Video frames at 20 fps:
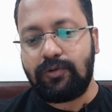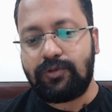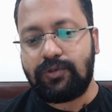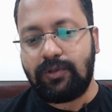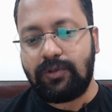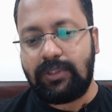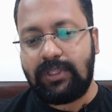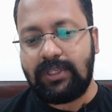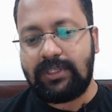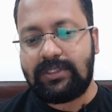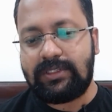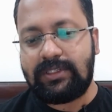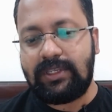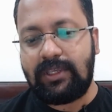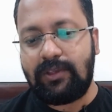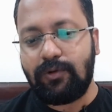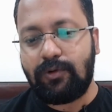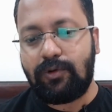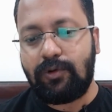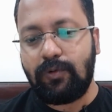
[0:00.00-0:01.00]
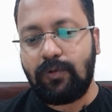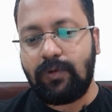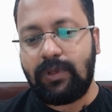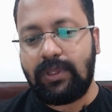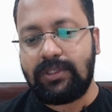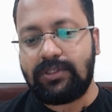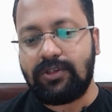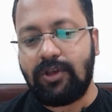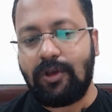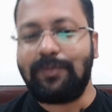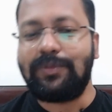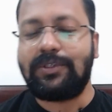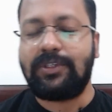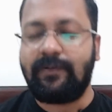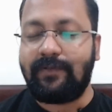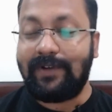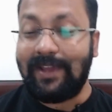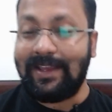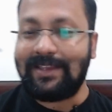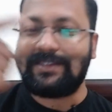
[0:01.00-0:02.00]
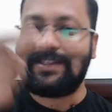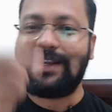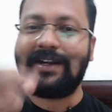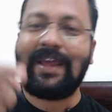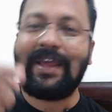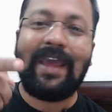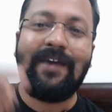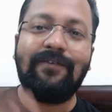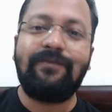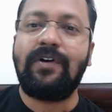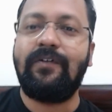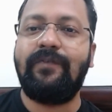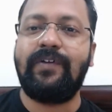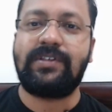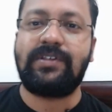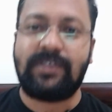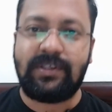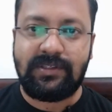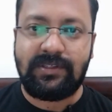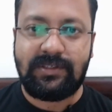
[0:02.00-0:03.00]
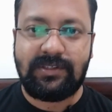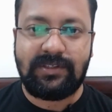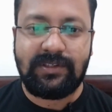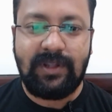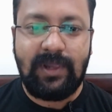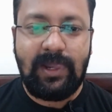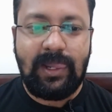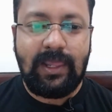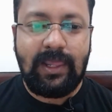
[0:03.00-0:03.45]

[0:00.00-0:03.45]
So this CO2 is observed as that effervescence.